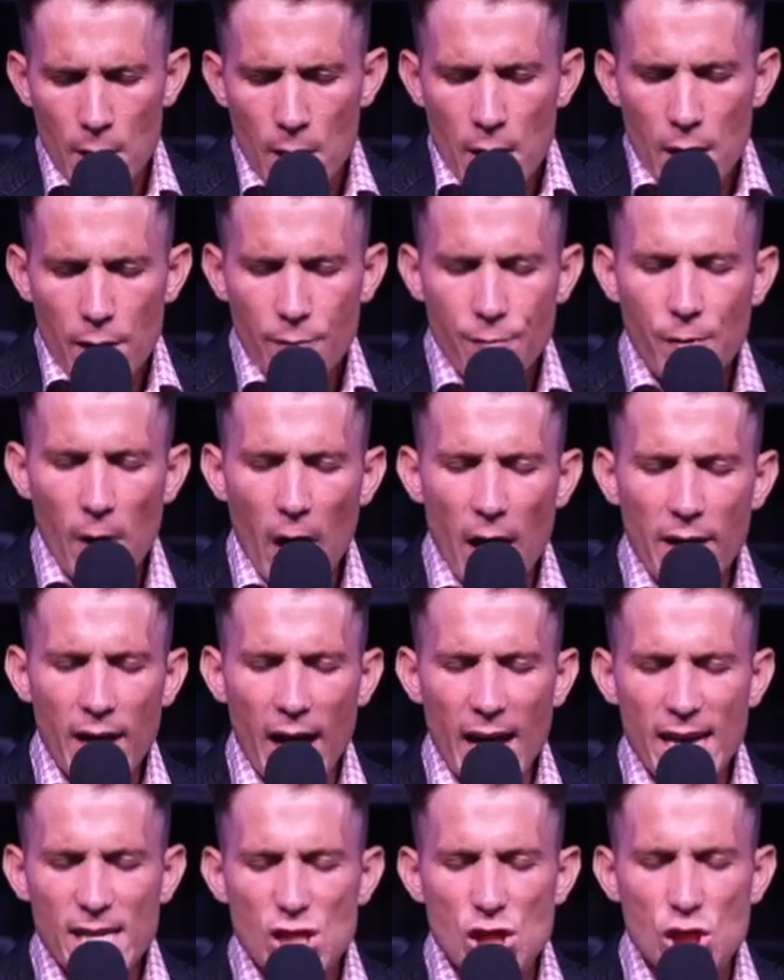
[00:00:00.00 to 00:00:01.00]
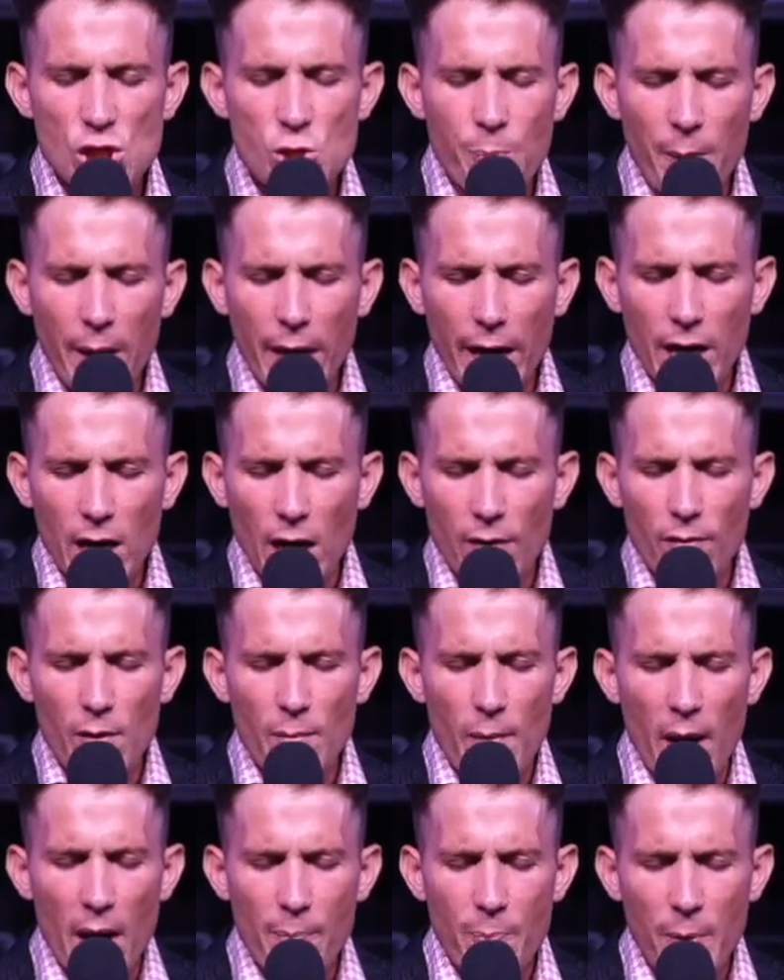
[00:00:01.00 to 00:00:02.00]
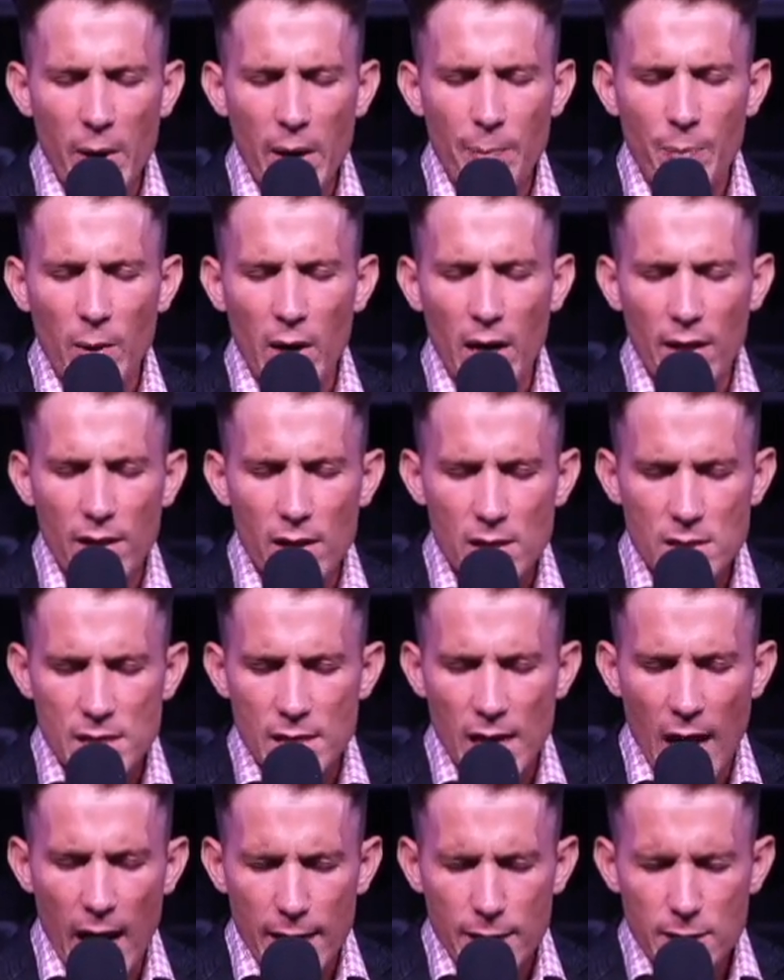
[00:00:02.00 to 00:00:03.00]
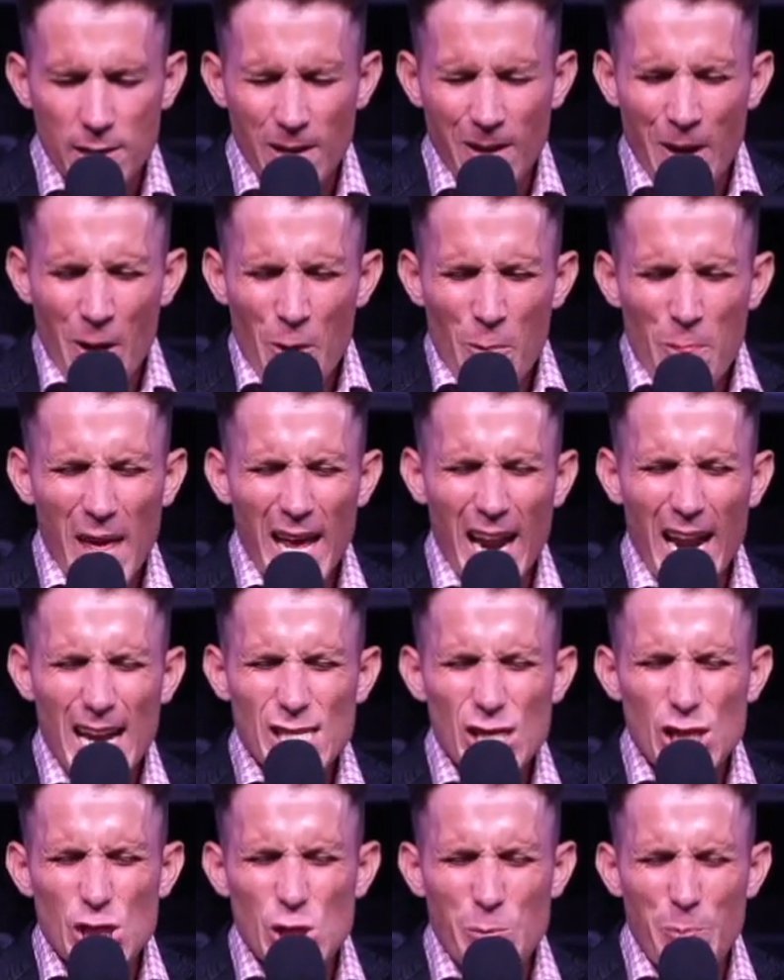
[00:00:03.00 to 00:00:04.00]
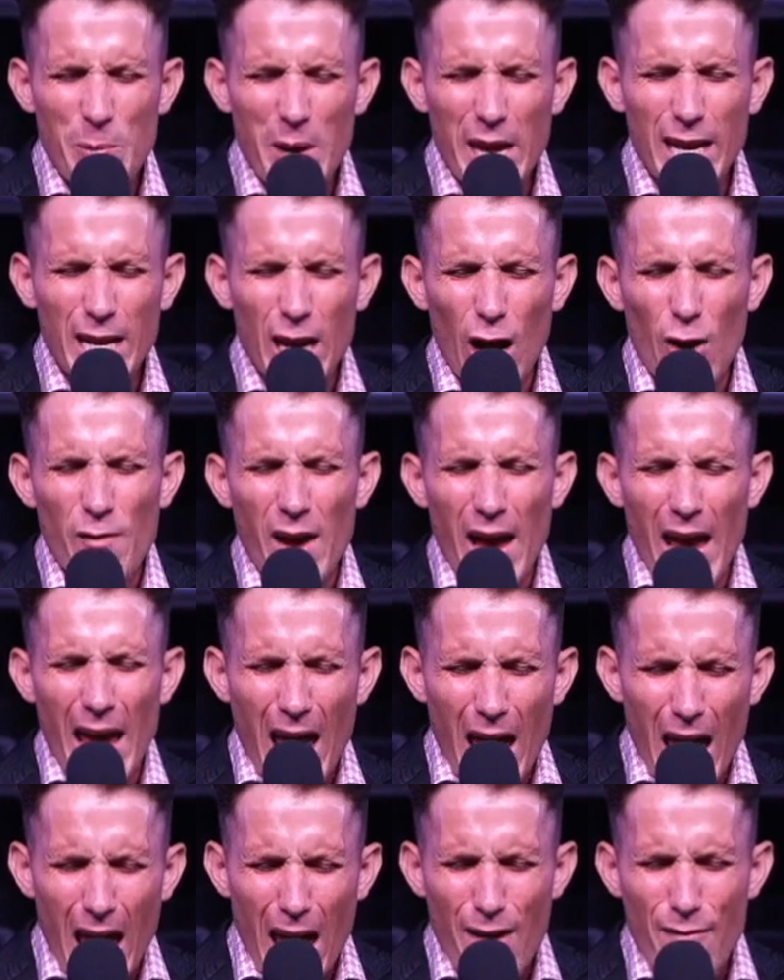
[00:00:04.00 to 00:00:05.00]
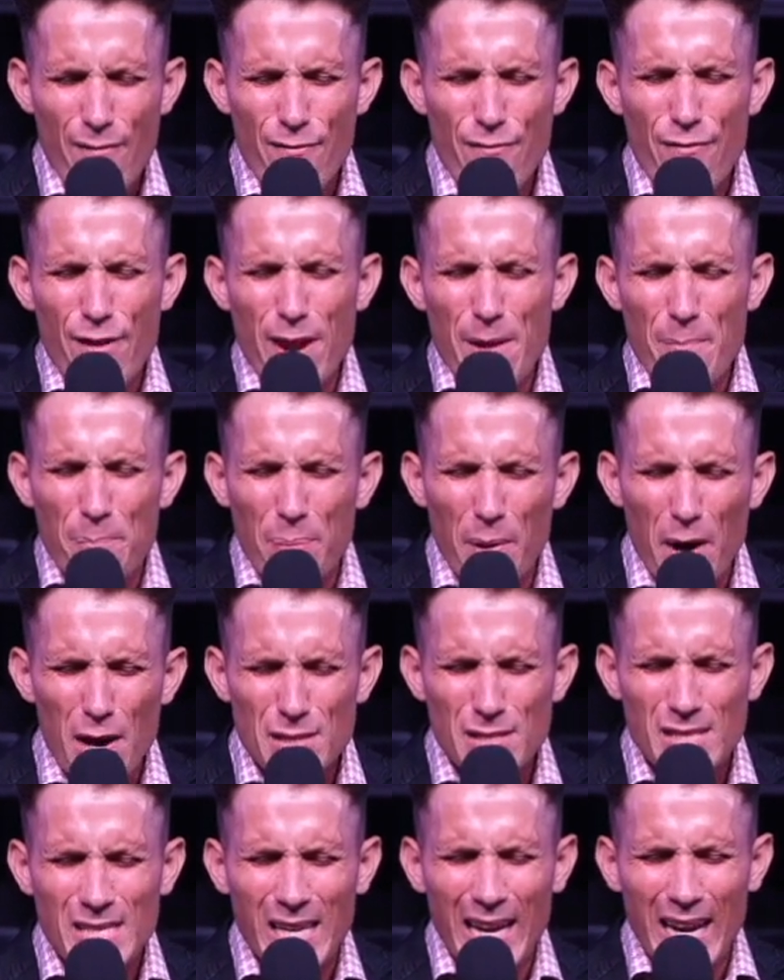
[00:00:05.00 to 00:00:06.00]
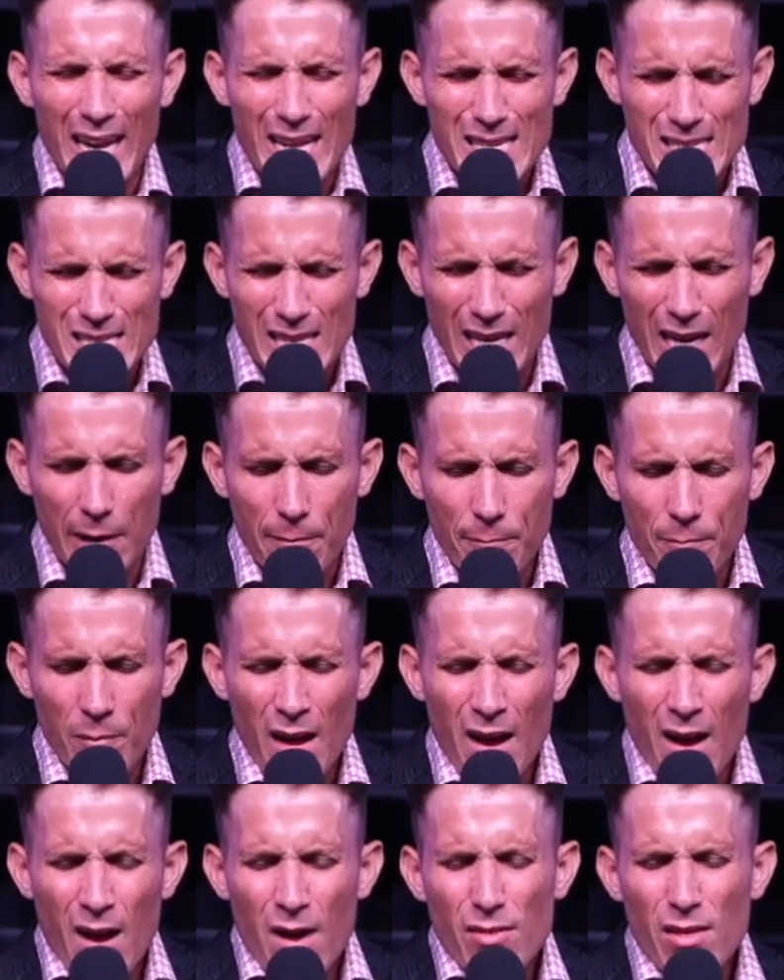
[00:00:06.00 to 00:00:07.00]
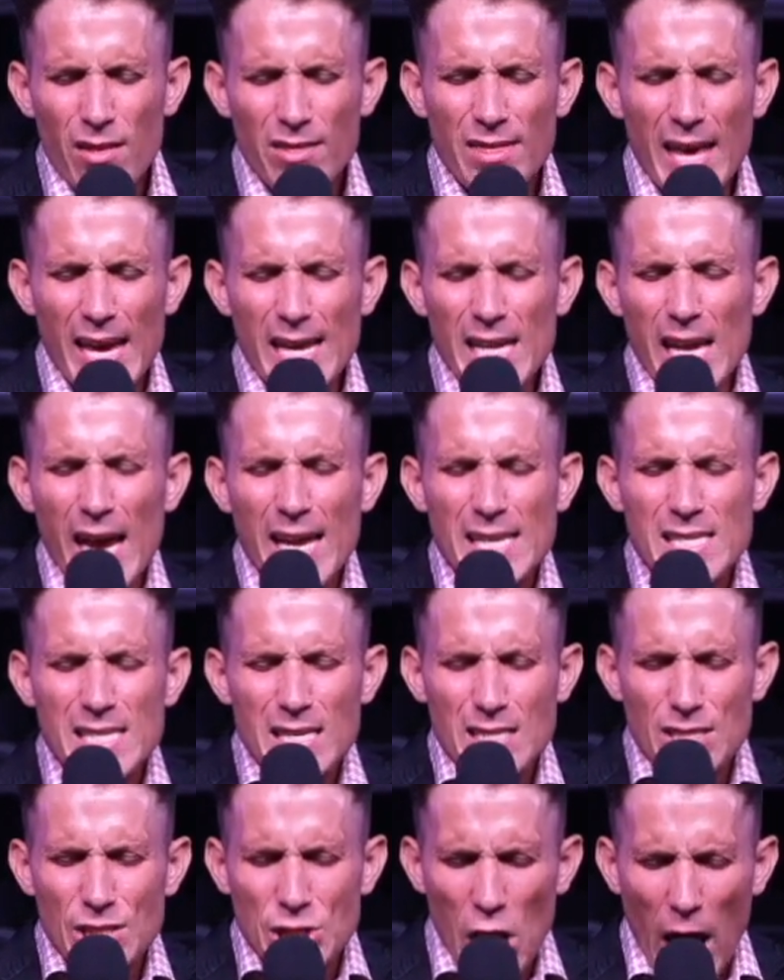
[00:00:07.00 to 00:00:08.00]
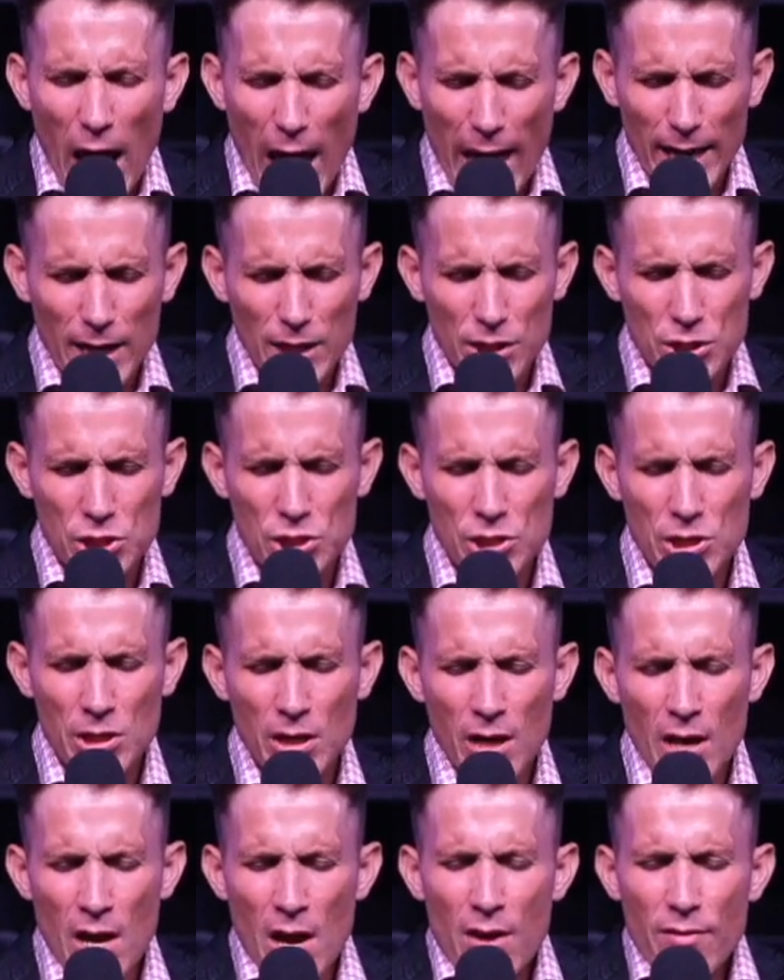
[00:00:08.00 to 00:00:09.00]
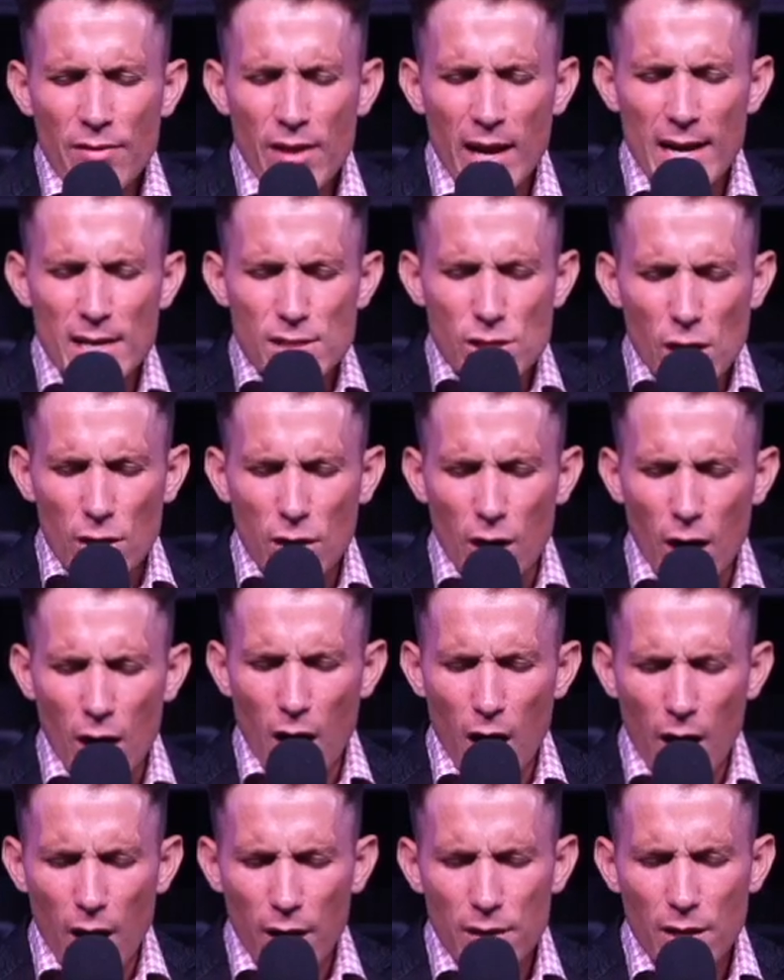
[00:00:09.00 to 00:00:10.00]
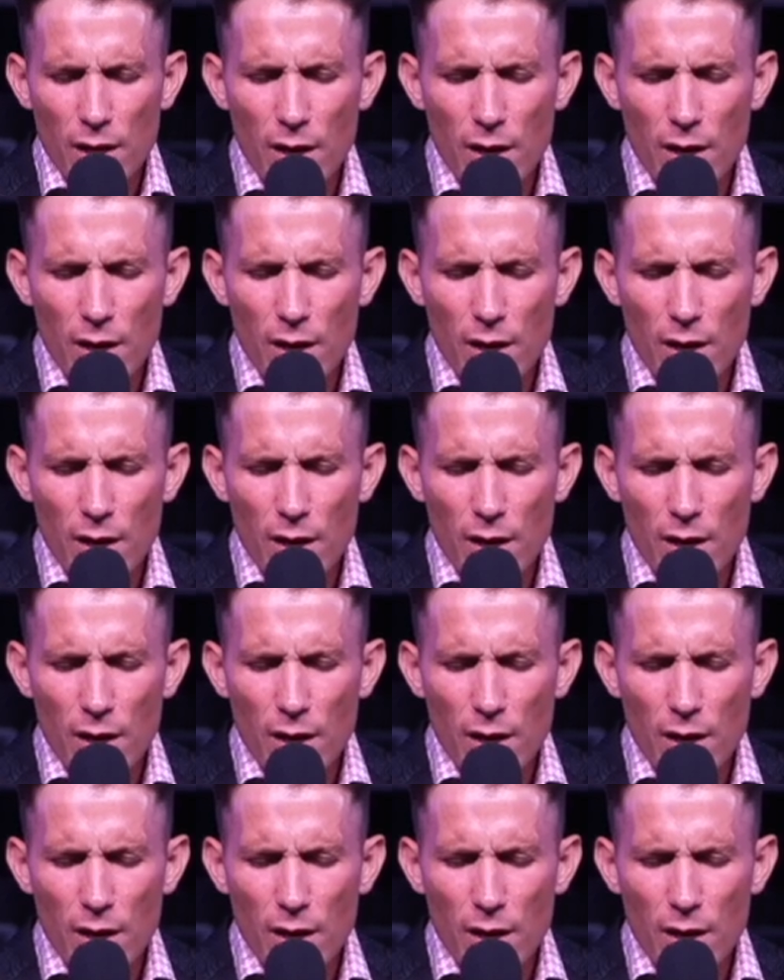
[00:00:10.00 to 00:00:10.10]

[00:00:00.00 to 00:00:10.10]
And Father, I speak over my people in this night and I speak over every person listening that there is a change that has occurred.